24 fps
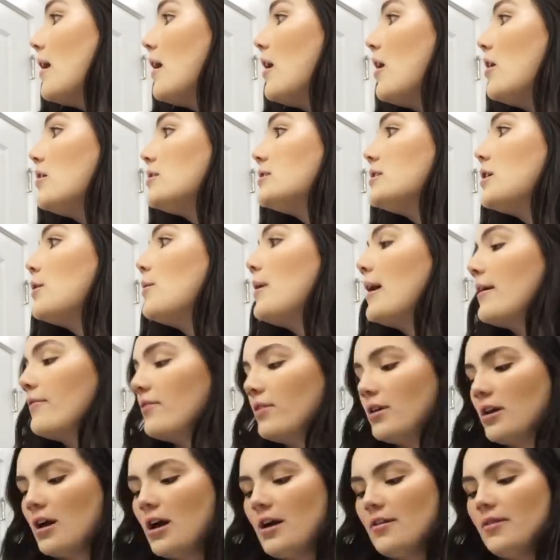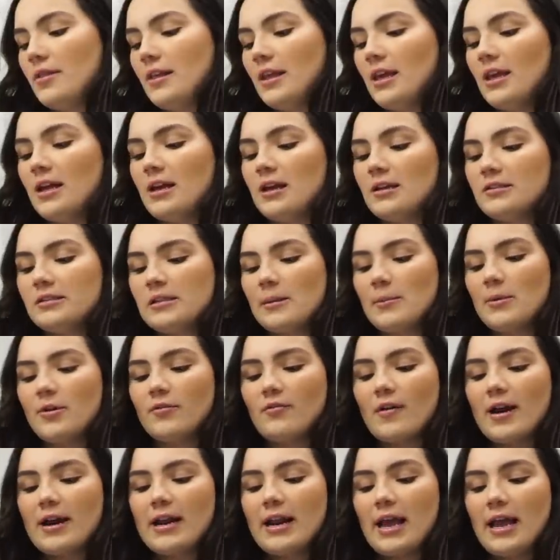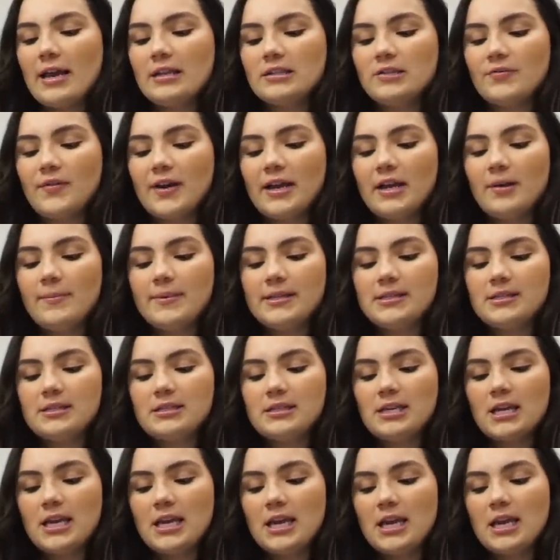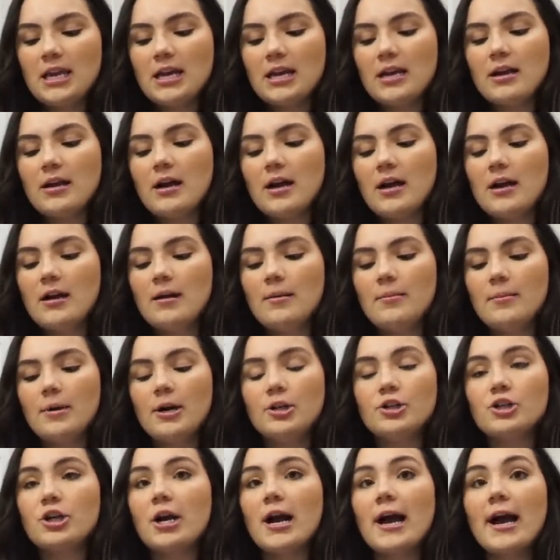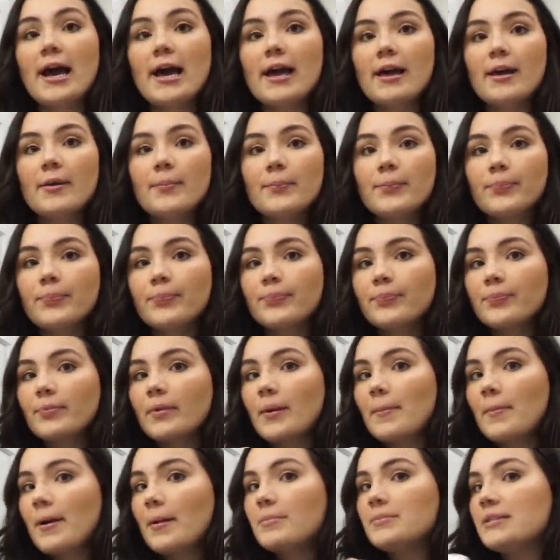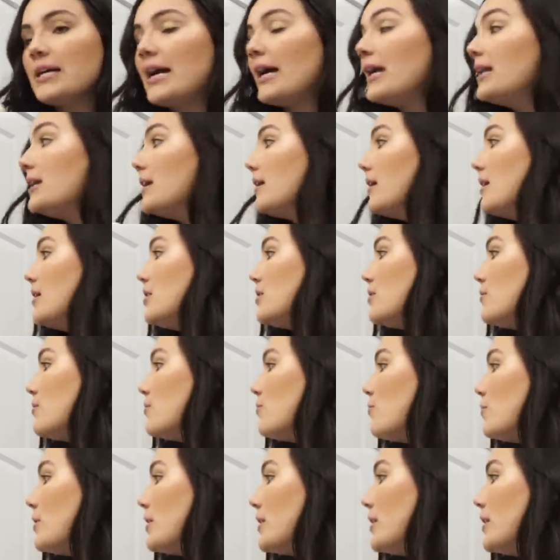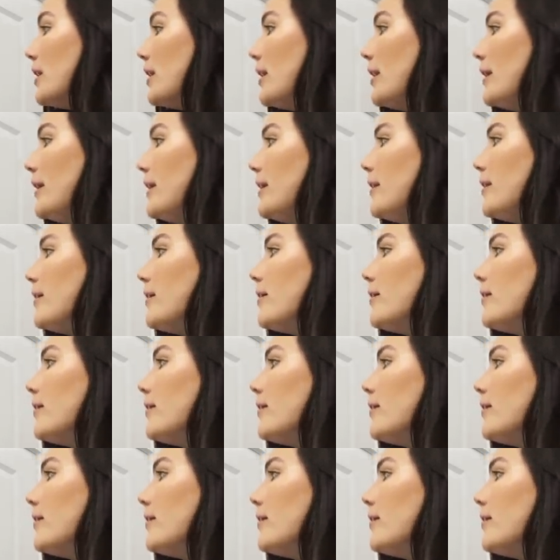Also, I forgot the Summer Fridays Vitamin C Under Eye Peptide. Really good.